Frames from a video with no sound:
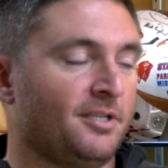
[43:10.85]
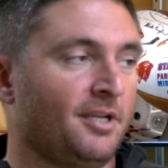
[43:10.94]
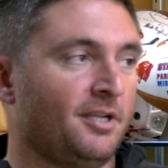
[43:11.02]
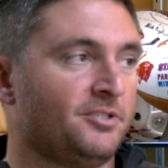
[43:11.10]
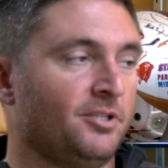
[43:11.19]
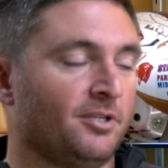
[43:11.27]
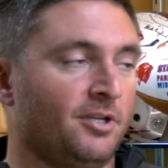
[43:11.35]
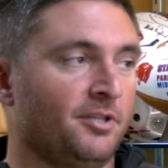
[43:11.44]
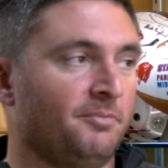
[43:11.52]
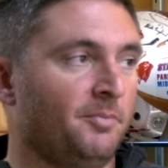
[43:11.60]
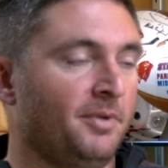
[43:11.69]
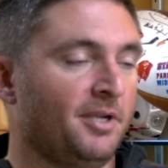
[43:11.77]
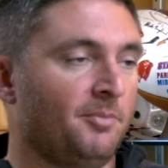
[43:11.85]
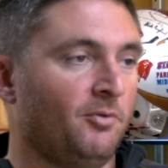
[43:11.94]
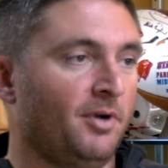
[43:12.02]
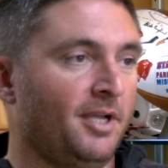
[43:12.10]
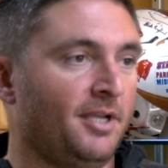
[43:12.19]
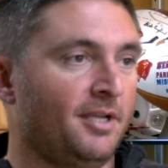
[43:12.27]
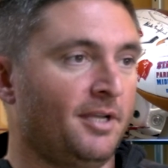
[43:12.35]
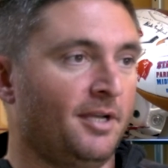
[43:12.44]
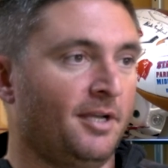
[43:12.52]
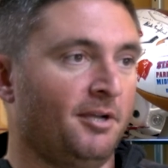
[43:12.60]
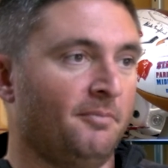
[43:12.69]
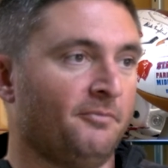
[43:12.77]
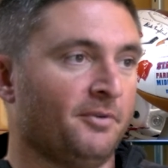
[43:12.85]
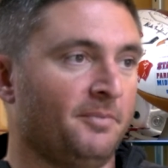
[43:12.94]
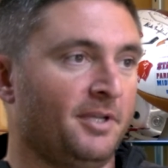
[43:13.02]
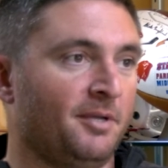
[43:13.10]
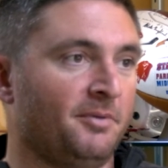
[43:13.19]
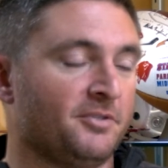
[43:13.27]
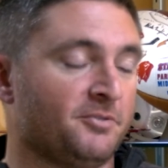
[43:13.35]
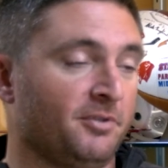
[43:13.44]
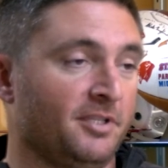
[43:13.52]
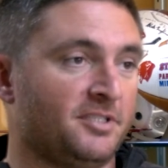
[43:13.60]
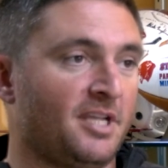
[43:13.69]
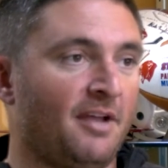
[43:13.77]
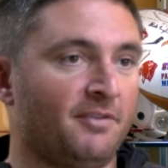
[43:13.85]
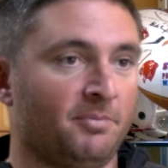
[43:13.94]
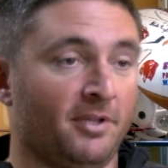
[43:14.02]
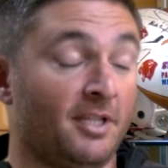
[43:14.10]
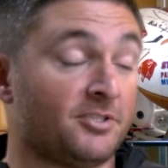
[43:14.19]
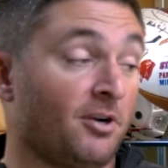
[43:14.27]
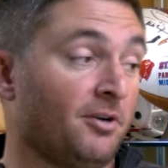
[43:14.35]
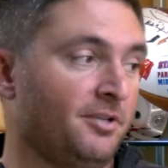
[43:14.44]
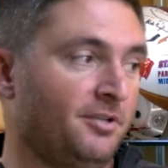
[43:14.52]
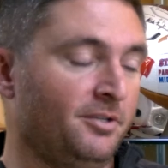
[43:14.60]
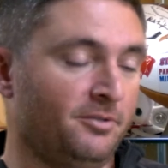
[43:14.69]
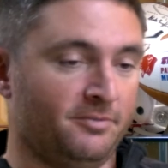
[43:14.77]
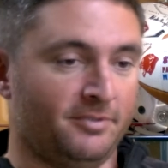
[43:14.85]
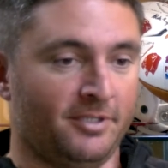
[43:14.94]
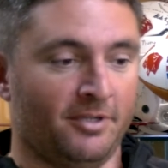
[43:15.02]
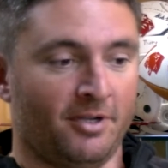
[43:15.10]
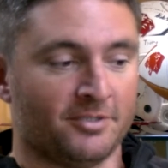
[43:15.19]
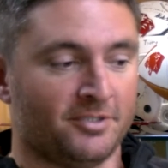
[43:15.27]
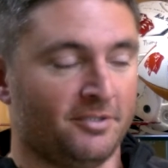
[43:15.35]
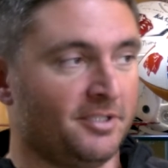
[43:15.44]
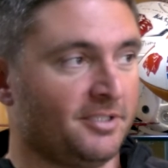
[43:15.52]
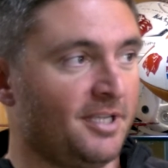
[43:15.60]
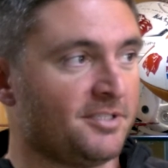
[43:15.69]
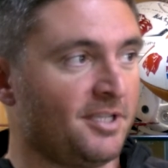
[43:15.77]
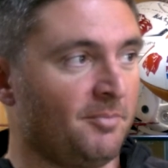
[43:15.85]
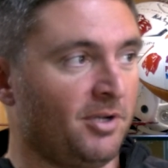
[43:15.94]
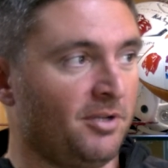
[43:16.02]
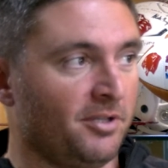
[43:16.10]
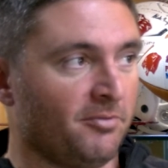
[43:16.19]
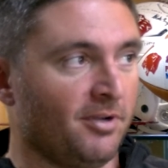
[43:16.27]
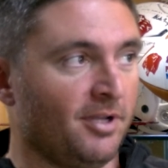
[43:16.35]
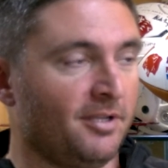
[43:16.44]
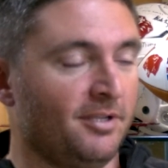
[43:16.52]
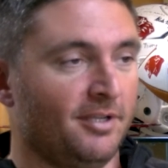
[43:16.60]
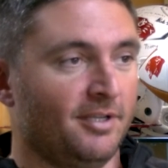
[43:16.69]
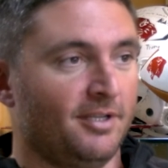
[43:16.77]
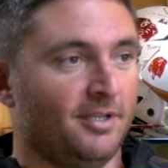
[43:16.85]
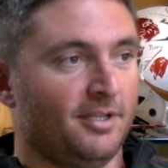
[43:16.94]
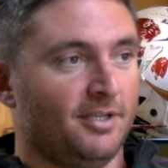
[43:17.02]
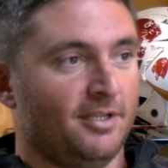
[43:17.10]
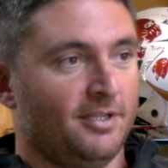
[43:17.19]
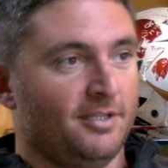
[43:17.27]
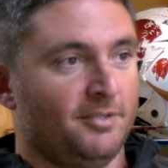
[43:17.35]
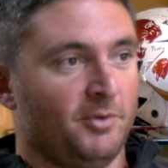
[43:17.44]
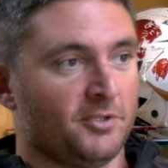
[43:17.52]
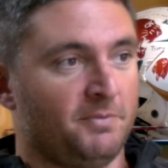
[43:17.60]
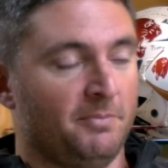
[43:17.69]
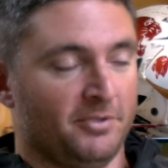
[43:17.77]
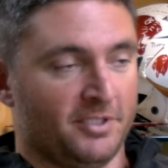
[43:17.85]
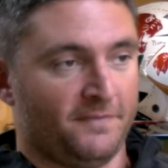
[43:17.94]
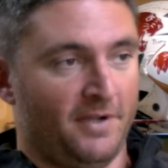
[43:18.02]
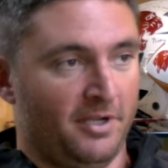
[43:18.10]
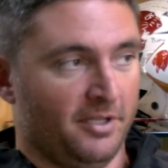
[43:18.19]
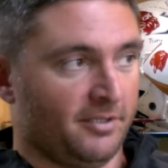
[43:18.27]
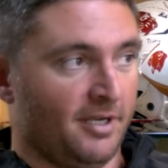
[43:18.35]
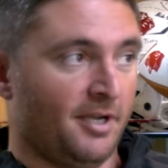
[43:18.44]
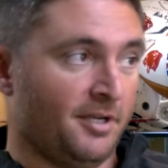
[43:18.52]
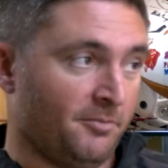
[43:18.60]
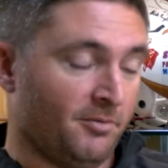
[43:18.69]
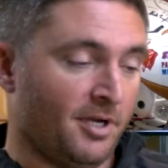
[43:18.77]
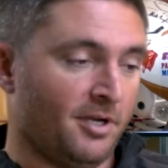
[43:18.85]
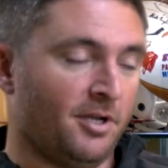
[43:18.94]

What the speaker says: kind of took all the momentum away from them. And it was a really savvy play. That's hard to do, also to catch that ball on the run. Most people just fall to the ground and run it all